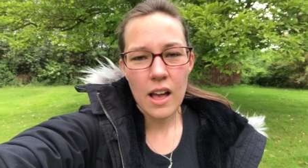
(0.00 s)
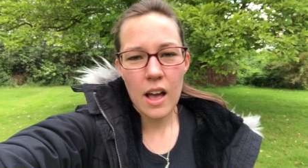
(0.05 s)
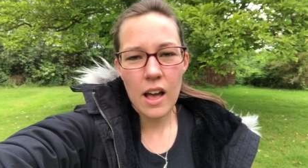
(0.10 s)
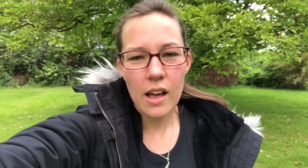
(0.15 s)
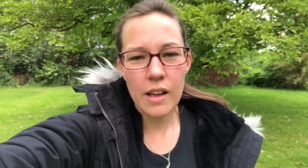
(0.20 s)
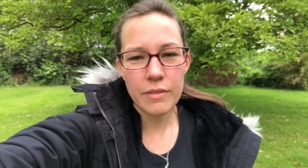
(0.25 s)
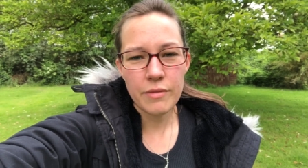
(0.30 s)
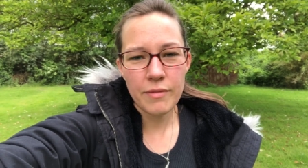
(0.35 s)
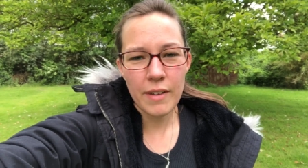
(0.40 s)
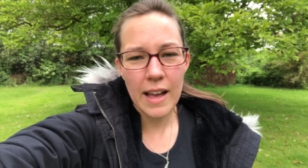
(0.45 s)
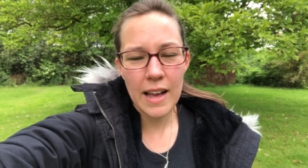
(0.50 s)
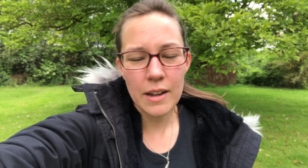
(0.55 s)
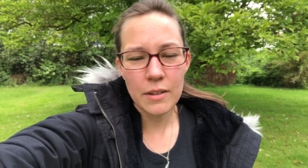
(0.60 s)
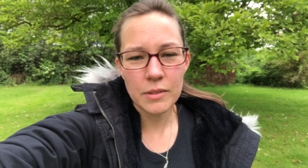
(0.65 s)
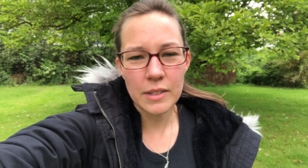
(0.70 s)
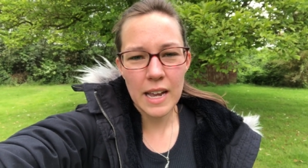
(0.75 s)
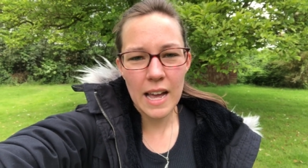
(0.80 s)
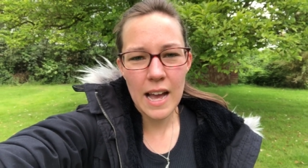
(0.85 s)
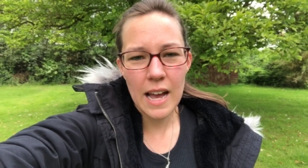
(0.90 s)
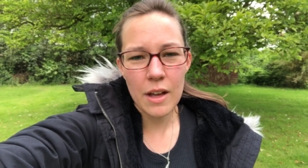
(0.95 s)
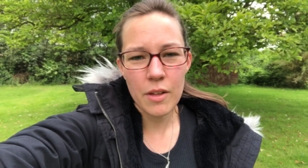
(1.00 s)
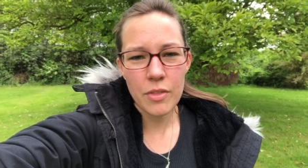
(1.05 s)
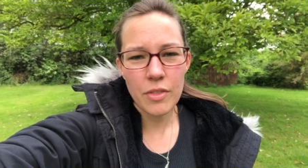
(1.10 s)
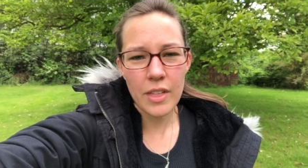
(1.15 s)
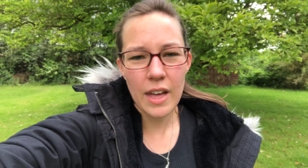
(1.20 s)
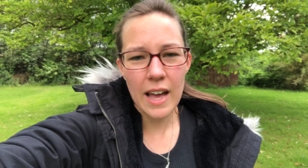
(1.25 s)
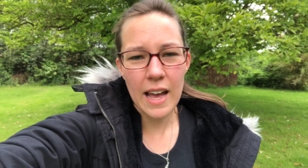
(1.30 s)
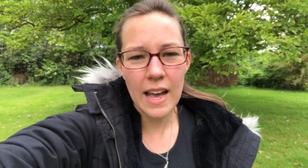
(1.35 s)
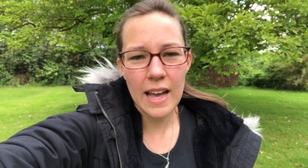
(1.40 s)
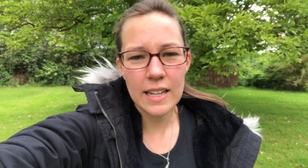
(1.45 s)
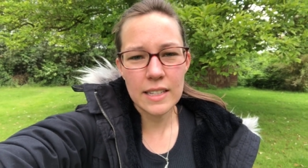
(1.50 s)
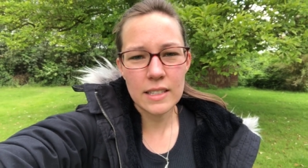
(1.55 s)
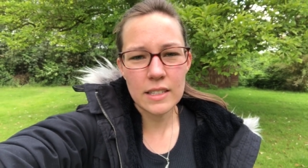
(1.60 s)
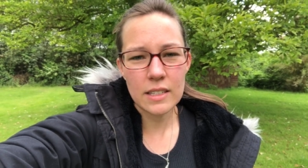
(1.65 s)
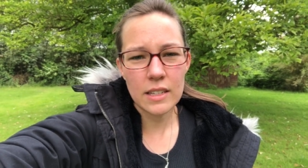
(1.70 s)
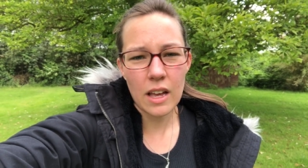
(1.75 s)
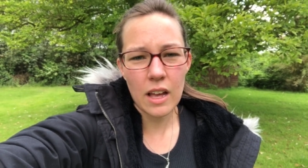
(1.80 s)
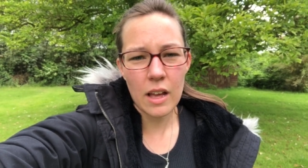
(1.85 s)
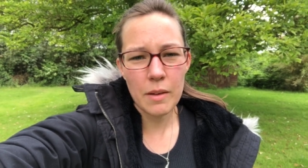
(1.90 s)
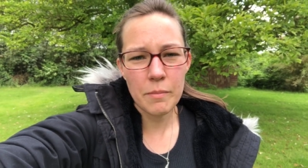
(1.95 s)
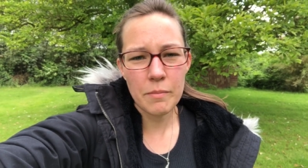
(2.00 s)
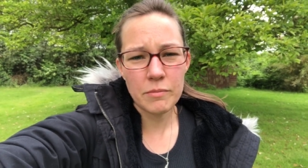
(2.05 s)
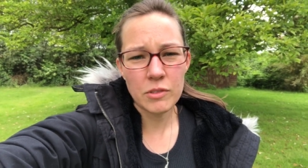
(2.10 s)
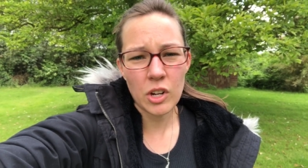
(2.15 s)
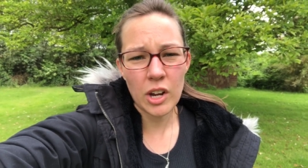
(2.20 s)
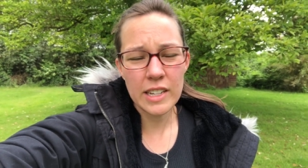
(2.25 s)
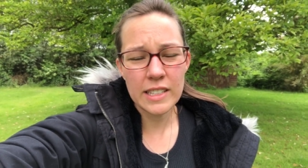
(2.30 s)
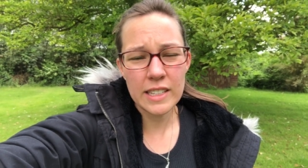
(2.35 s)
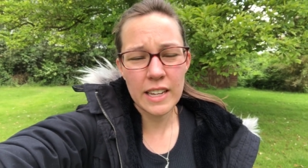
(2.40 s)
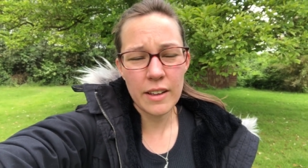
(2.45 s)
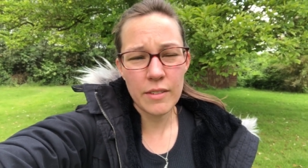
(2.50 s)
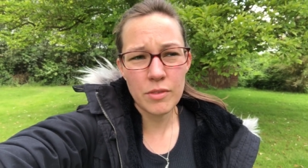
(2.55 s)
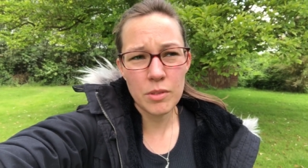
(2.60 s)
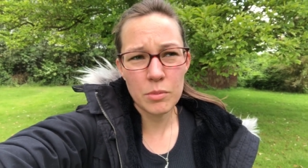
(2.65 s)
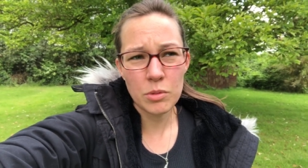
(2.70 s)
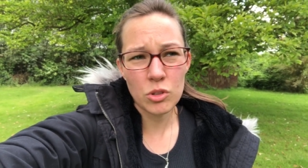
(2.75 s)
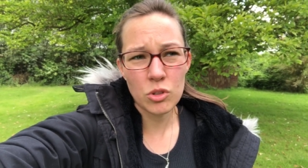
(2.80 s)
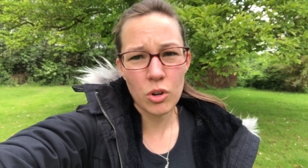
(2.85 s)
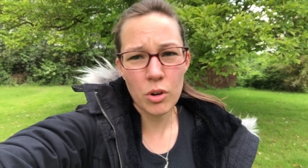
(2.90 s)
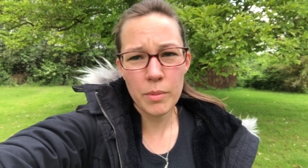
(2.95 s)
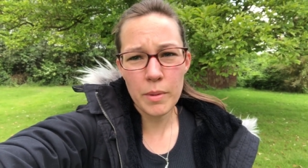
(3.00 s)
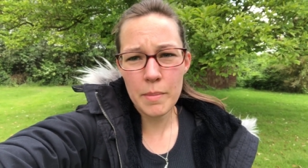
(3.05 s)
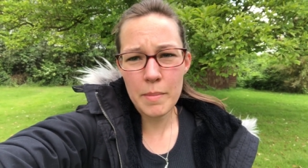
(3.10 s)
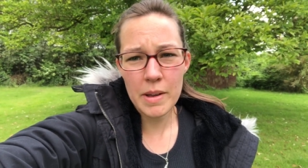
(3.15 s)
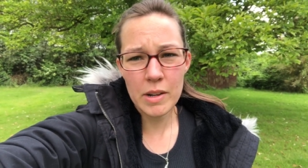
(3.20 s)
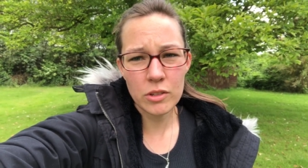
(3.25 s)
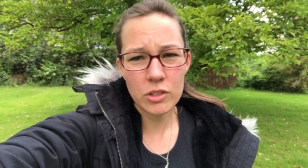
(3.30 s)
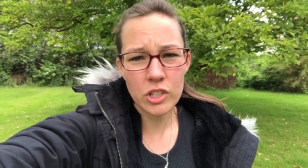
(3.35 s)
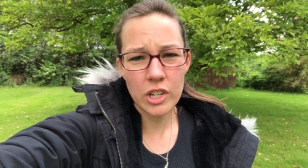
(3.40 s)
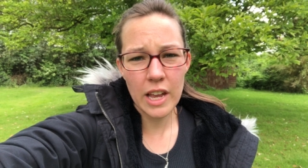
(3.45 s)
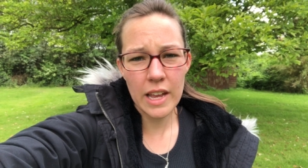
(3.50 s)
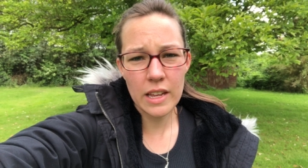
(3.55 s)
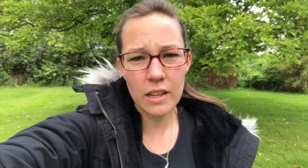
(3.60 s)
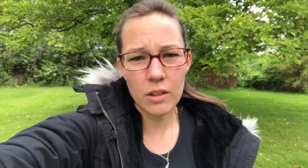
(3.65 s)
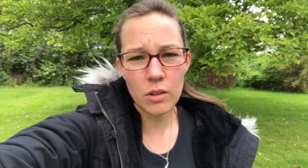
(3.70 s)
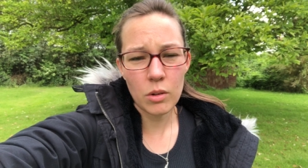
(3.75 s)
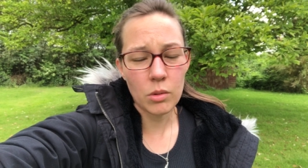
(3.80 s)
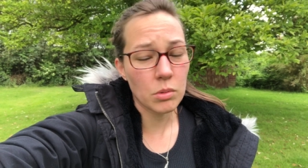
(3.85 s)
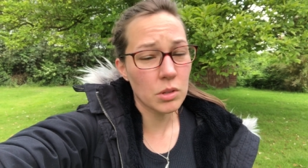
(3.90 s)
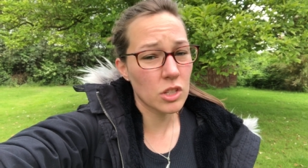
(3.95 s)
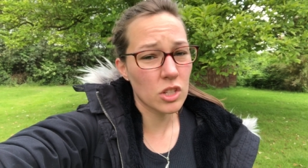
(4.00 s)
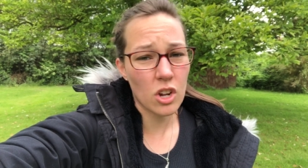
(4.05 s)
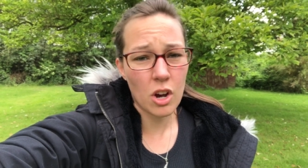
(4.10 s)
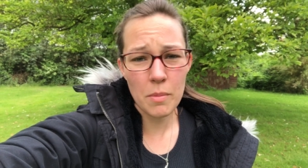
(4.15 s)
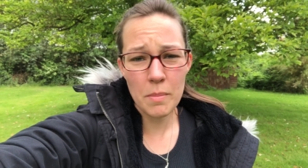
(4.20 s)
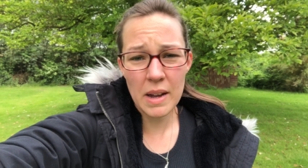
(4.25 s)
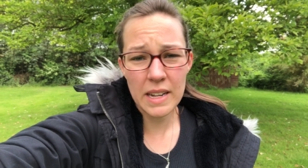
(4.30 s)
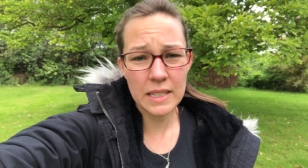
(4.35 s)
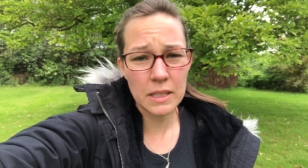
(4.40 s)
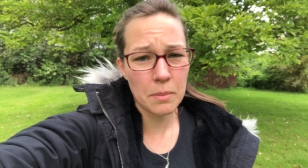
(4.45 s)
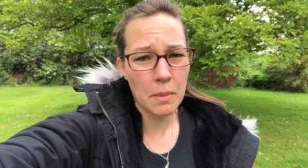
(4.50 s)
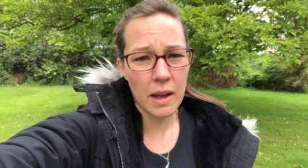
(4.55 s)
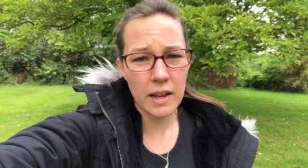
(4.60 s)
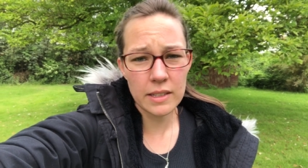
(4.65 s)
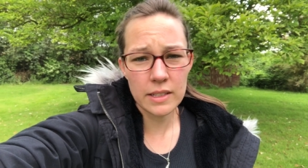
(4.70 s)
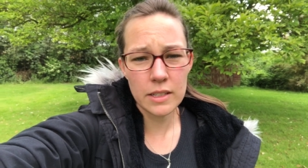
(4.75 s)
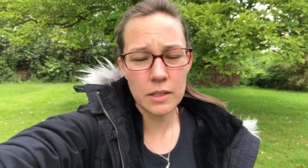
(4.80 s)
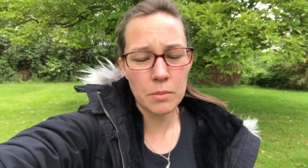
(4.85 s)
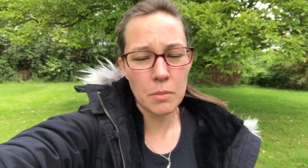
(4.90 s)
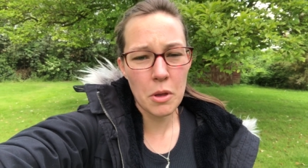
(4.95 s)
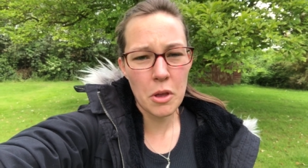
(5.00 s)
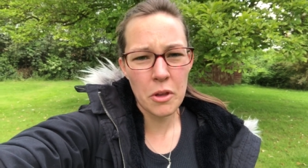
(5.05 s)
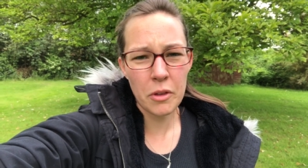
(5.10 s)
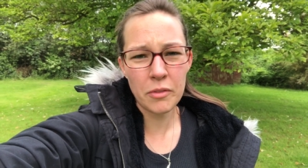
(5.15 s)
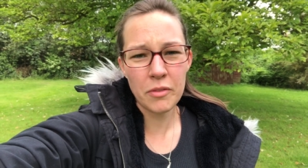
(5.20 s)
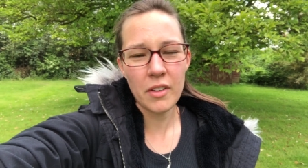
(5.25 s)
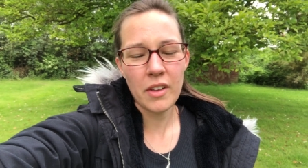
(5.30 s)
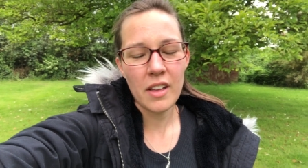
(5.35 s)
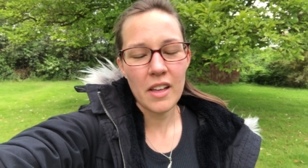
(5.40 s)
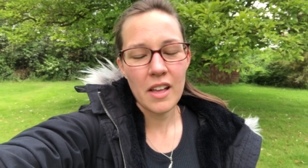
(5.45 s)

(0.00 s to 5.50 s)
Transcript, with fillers: I found out that trying to give them strawberry milkshake was not my smartest move